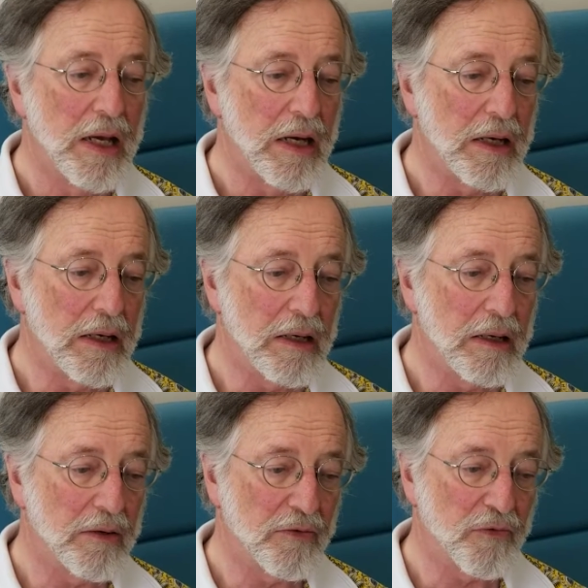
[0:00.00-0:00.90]

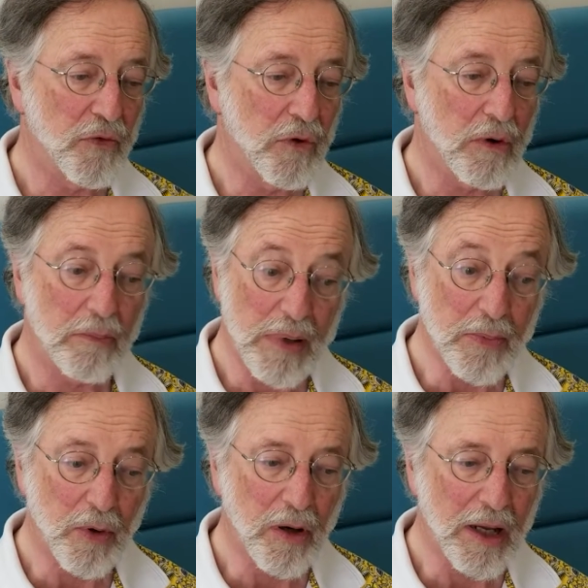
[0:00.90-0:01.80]
for
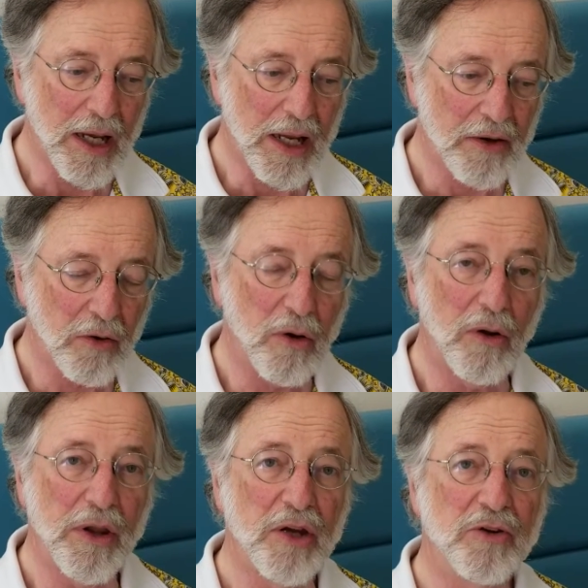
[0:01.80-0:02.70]
people and
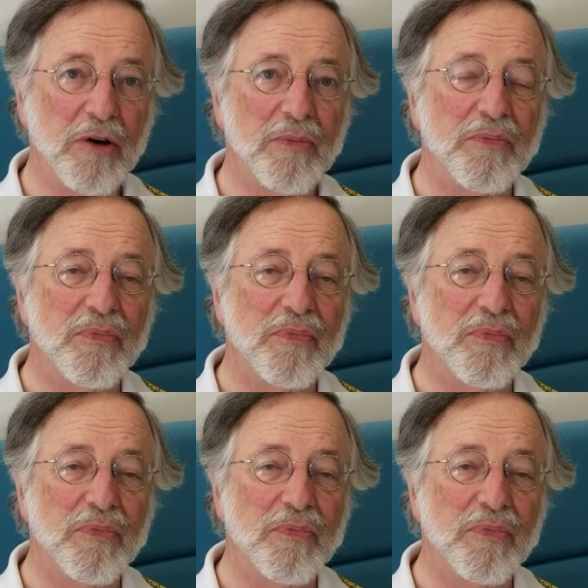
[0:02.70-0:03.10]
all nature.